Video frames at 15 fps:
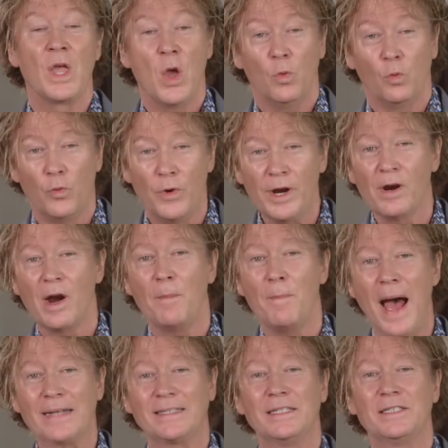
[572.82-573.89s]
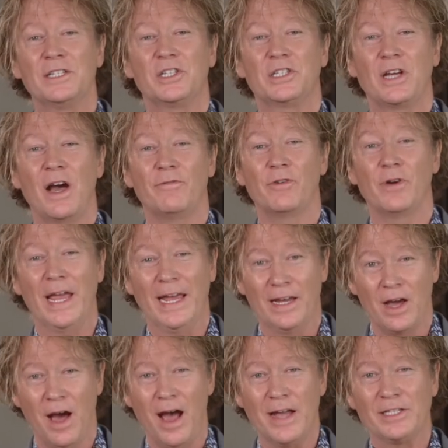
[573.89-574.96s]
We're about to discover in
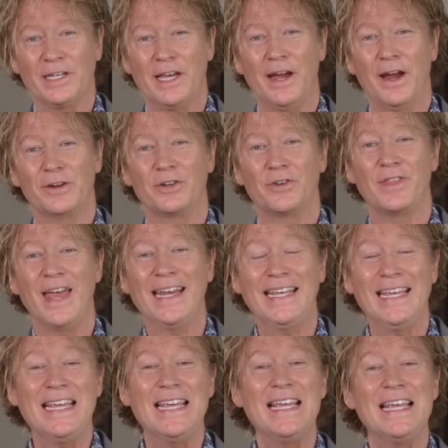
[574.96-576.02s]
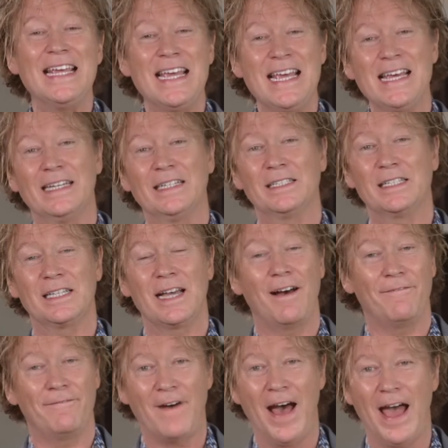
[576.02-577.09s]
God's character that He is a
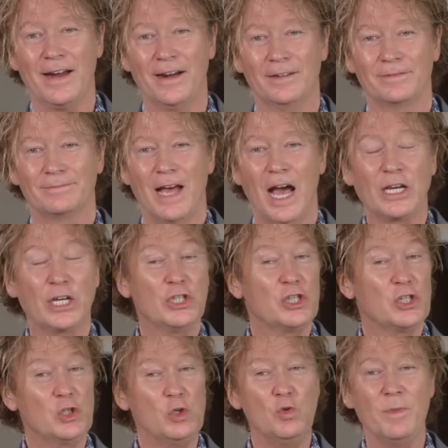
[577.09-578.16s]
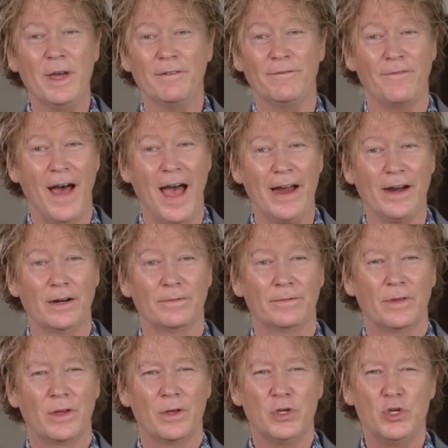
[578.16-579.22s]
fire, a consuming fire.
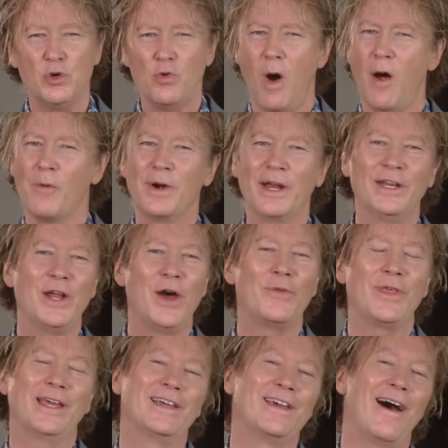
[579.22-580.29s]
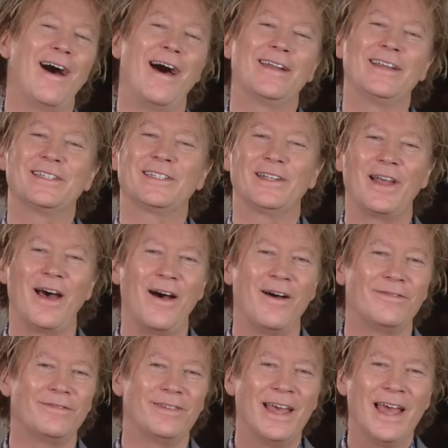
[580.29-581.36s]
You already know that God is love,